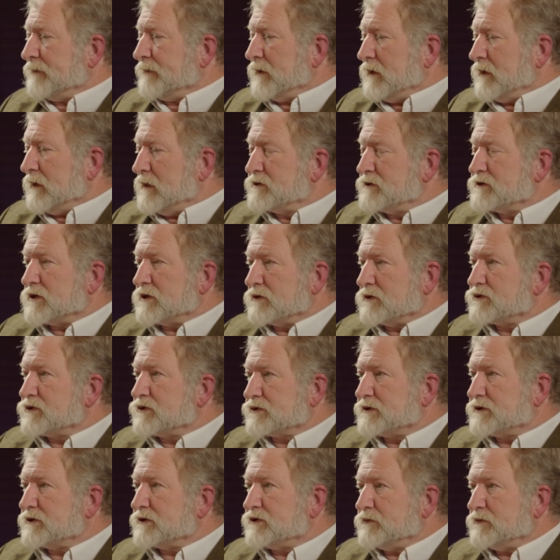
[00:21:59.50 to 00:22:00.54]
in social
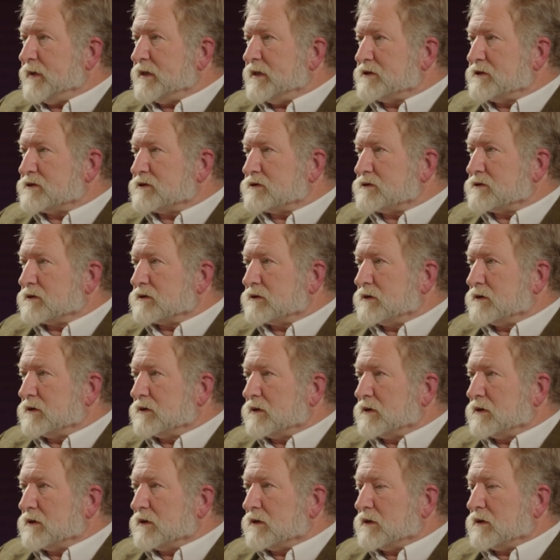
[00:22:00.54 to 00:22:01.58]
situations
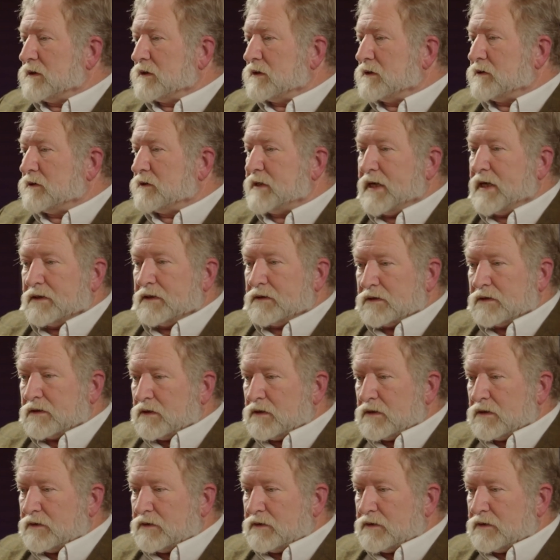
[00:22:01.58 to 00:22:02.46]
that